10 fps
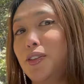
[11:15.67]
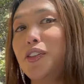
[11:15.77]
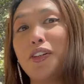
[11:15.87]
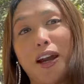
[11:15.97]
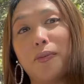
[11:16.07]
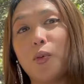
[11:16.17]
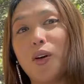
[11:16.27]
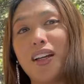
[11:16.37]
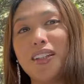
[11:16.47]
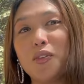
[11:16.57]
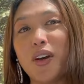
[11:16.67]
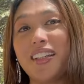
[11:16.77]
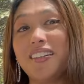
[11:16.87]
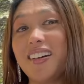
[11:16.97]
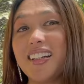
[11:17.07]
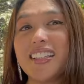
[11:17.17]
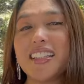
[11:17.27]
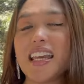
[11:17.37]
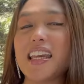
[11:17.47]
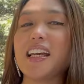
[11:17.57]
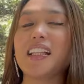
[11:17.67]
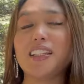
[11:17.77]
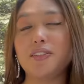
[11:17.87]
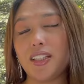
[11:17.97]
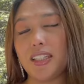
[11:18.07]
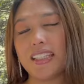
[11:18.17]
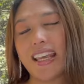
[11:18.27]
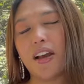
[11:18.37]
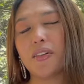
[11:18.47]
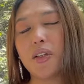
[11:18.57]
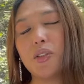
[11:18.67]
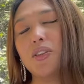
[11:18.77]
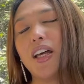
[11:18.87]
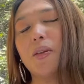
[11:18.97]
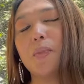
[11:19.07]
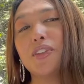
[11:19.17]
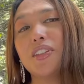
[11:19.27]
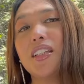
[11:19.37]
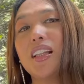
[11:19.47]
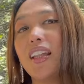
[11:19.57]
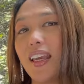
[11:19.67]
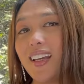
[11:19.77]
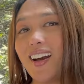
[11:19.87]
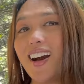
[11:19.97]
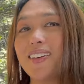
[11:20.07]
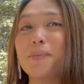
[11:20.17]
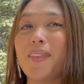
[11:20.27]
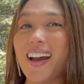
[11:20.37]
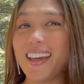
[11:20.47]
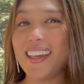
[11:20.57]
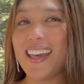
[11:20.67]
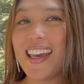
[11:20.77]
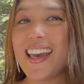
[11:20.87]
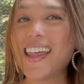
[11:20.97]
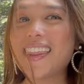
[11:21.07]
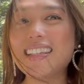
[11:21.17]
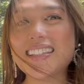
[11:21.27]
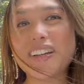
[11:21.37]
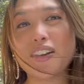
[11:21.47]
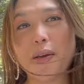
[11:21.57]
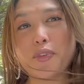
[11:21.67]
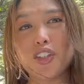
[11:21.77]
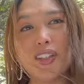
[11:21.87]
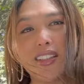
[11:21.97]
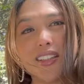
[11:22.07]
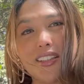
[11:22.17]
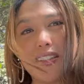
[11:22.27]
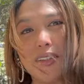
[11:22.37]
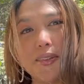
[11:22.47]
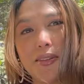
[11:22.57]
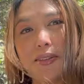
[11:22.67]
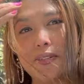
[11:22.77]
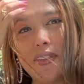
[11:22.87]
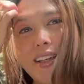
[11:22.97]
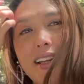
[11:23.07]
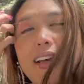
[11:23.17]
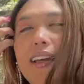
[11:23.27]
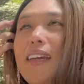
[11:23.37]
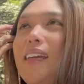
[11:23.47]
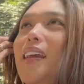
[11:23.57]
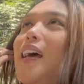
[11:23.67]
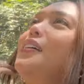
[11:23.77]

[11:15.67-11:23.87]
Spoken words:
grab one, why not? And I'll give you a discount code. I'll put the link on my description. So yeah,